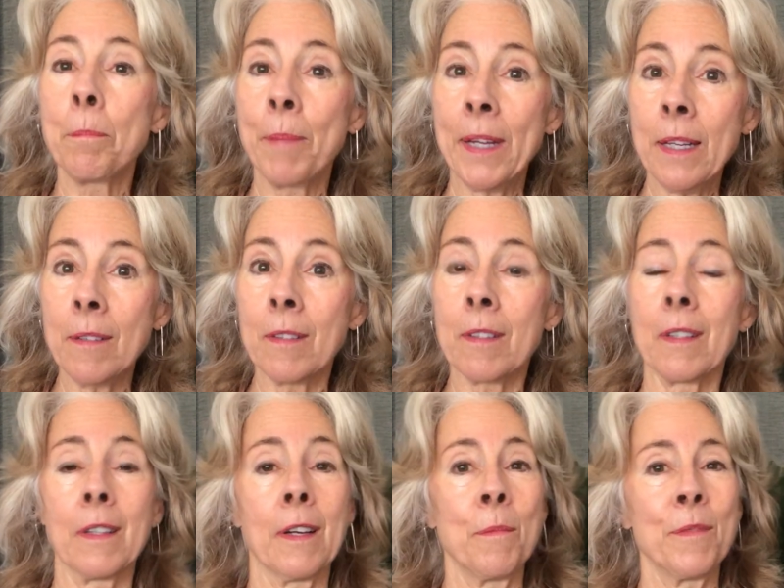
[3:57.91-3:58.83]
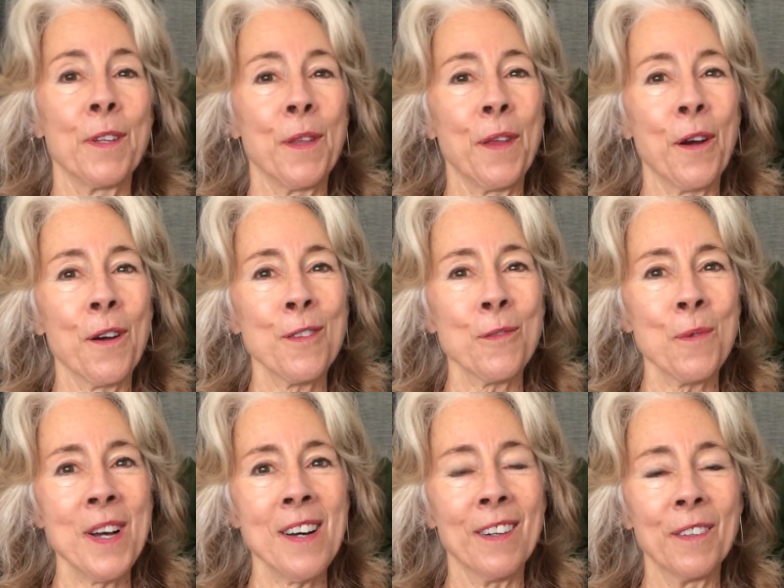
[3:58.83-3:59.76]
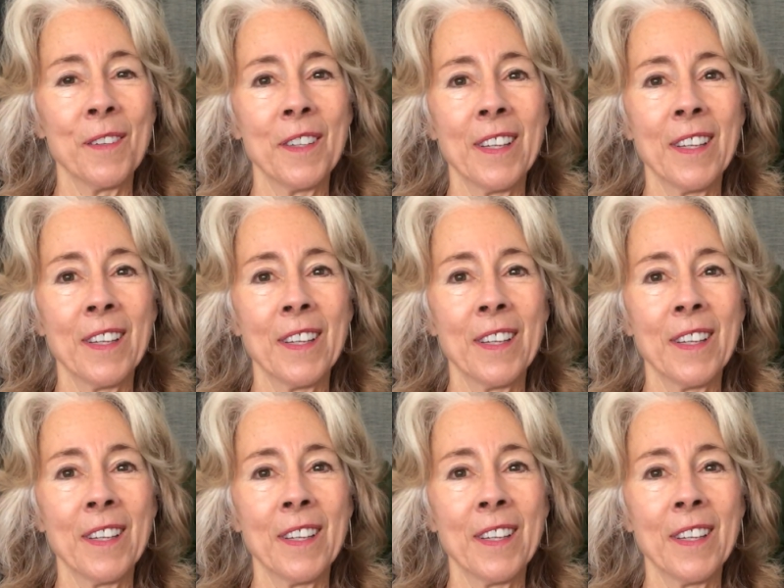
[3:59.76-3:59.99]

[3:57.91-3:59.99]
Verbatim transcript: Peace comes in there as well.